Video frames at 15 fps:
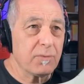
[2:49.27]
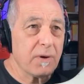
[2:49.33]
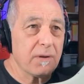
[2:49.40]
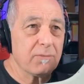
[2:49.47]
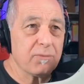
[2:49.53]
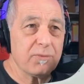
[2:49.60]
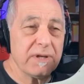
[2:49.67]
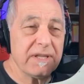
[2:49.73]

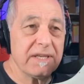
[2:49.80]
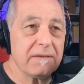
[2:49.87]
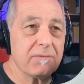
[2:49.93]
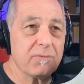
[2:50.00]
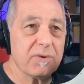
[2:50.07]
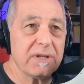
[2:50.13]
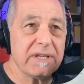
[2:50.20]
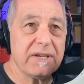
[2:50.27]
Really,
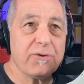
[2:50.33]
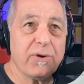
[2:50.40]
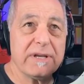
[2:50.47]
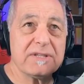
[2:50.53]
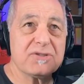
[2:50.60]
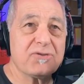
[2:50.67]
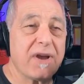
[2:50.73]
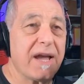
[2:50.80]
really
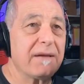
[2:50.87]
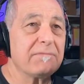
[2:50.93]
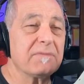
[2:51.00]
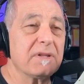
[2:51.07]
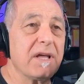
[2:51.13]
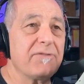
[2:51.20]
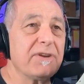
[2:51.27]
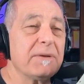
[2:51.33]
great Strat.
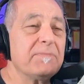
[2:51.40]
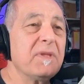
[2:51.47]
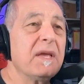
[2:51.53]
Love it.